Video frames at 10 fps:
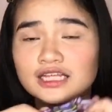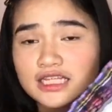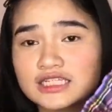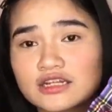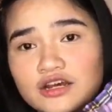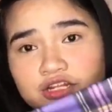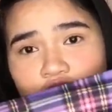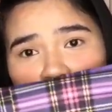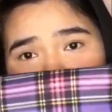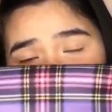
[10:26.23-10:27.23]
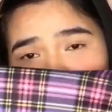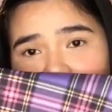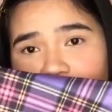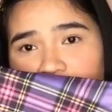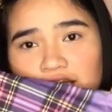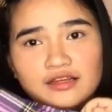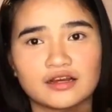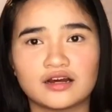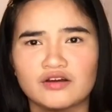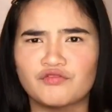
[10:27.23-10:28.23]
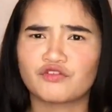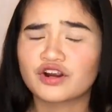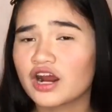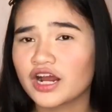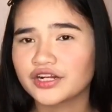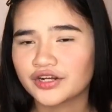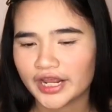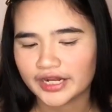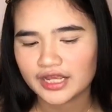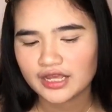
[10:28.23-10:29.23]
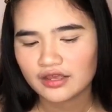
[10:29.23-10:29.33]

these in other shops for like 400.